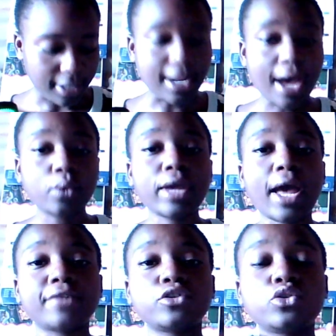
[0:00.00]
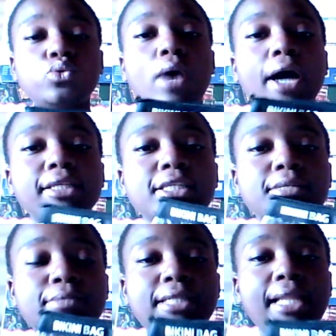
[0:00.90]
Now we have 2
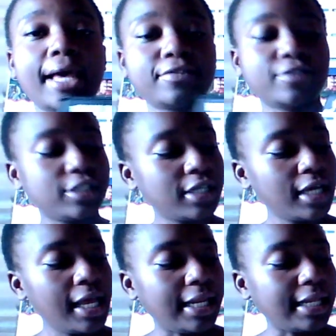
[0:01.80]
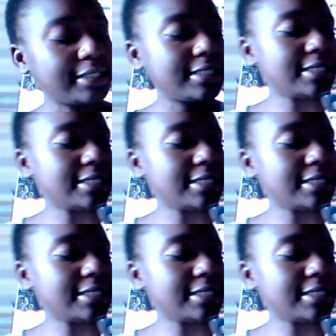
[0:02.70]
items left. Let's